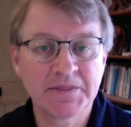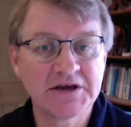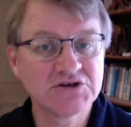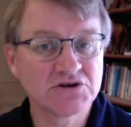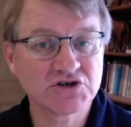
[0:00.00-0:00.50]

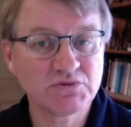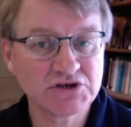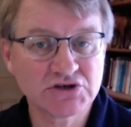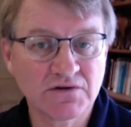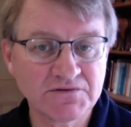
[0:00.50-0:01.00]
is not
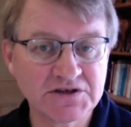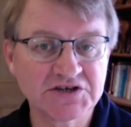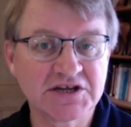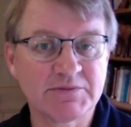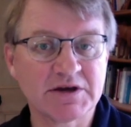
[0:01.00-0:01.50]
switched off to the
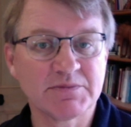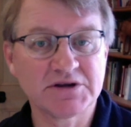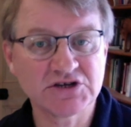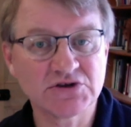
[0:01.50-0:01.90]
stomach, but it's